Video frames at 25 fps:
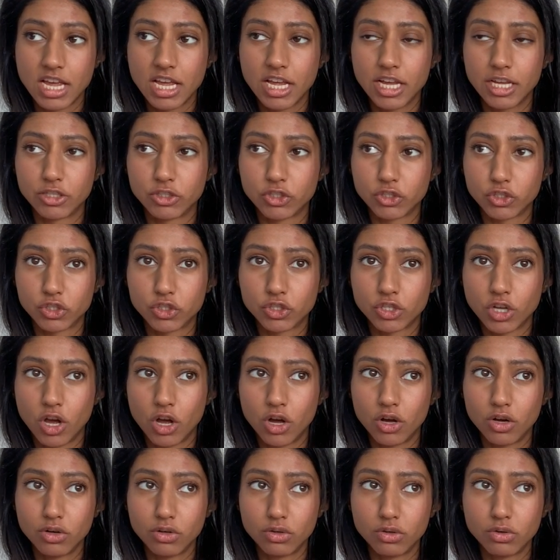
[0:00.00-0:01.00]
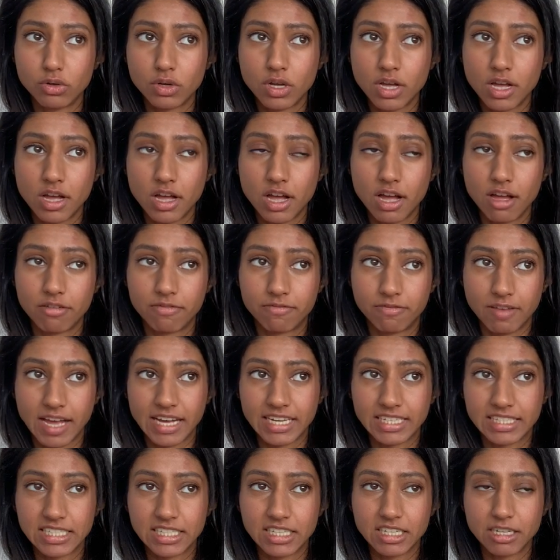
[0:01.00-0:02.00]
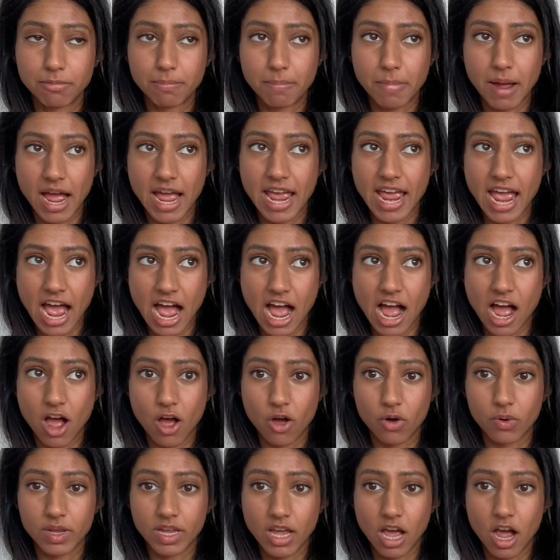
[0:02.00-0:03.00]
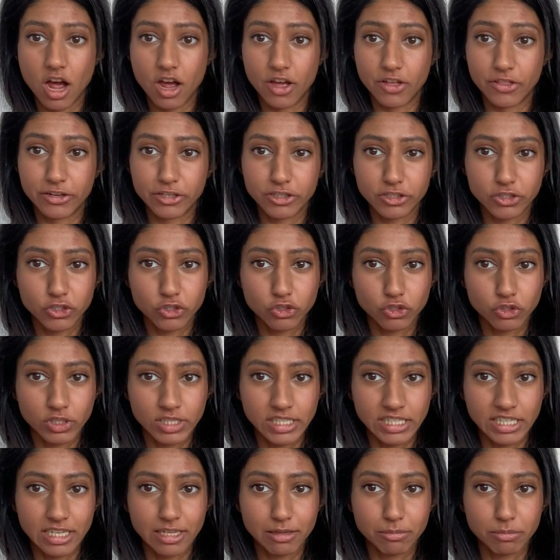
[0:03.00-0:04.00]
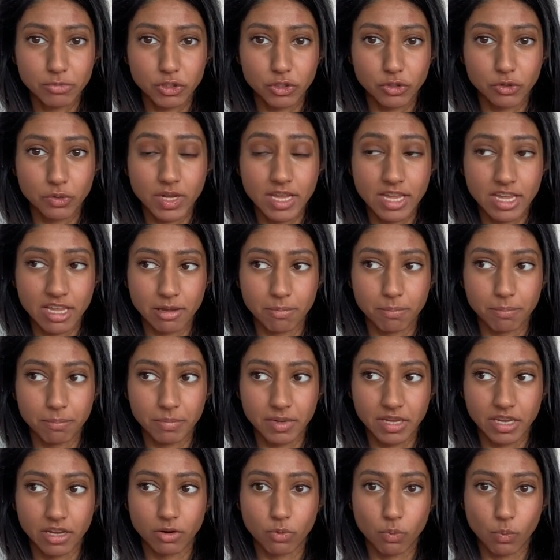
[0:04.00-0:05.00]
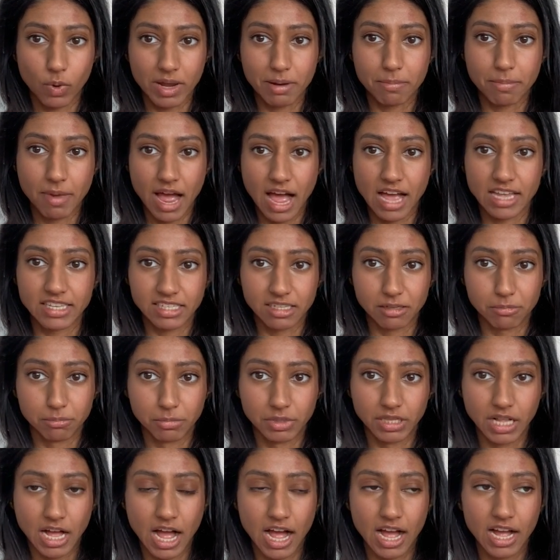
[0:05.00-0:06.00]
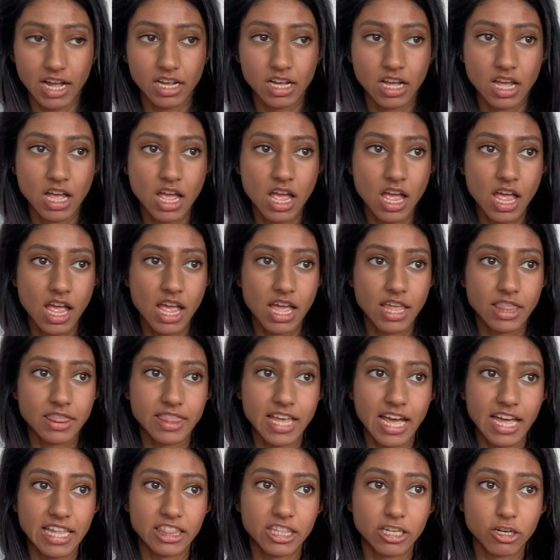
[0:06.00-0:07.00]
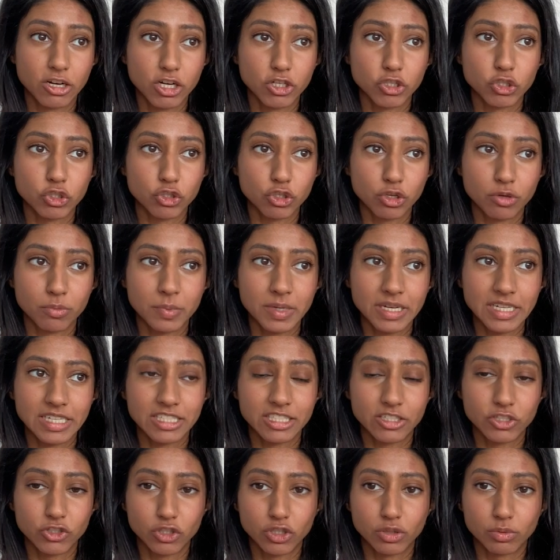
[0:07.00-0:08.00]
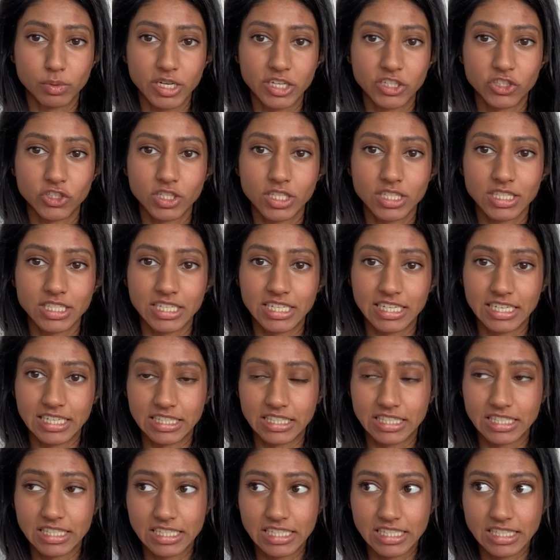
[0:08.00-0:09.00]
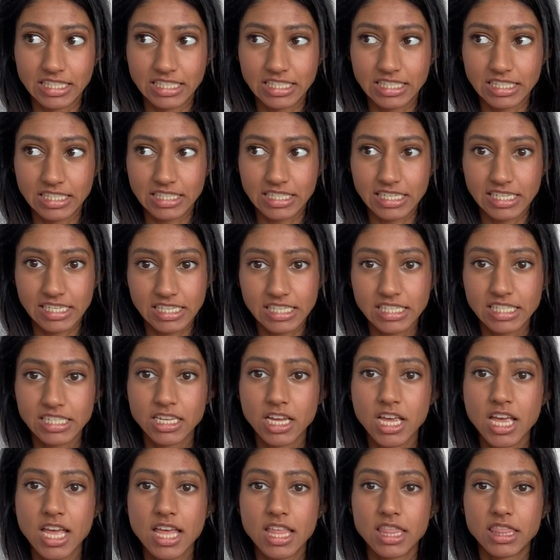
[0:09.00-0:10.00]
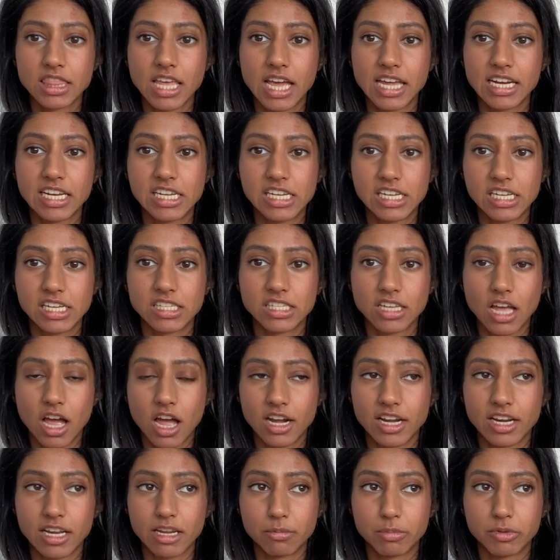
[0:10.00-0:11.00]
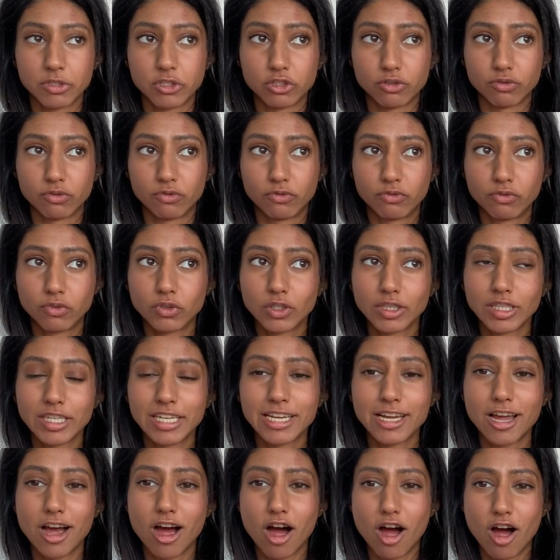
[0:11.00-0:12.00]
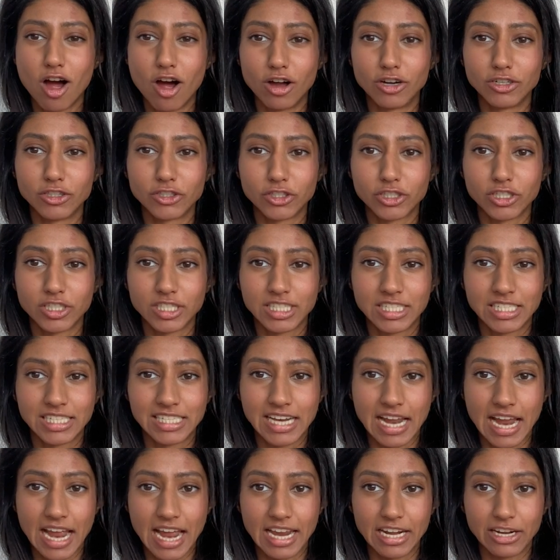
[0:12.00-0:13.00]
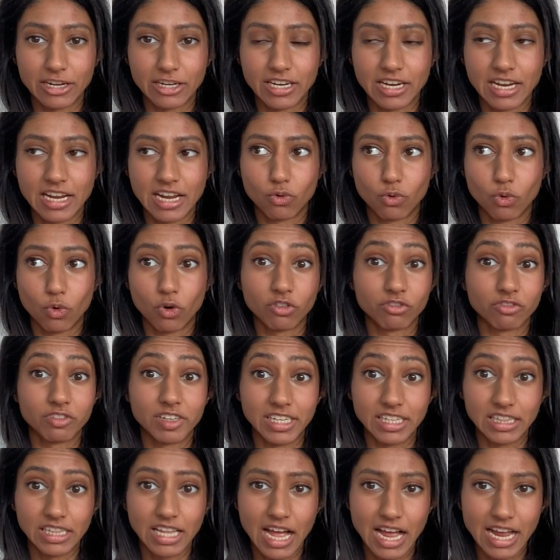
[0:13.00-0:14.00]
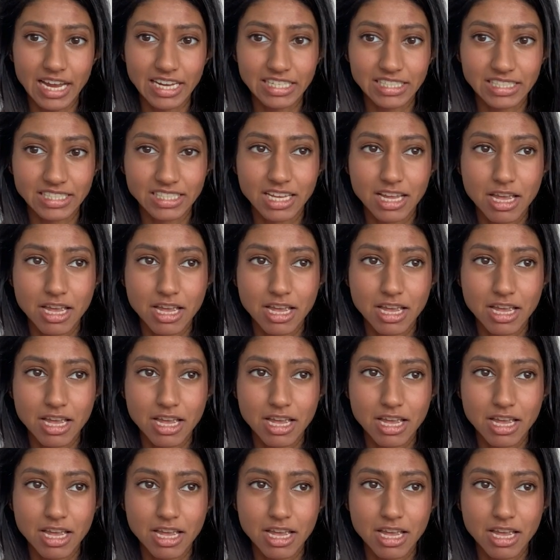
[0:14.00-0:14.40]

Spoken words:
is so affected by how others treat him, so him being white passing black, that there are so many situations and instances that he is unable to fully understand or realize